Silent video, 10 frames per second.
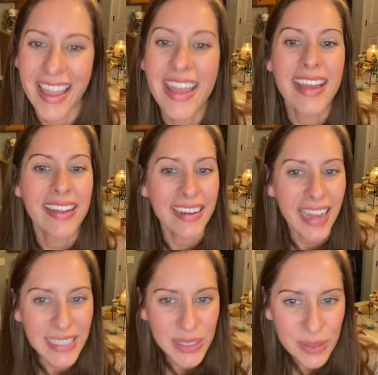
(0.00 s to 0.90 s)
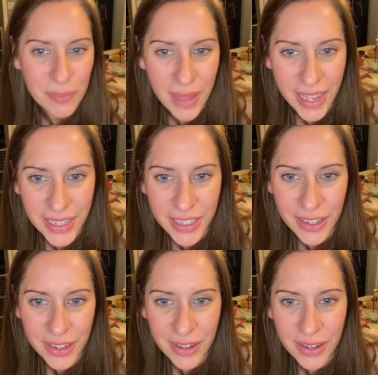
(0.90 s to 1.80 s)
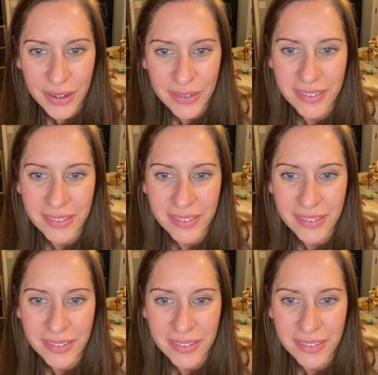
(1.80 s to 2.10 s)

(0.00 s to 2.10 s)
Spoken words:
Nice to meet you. All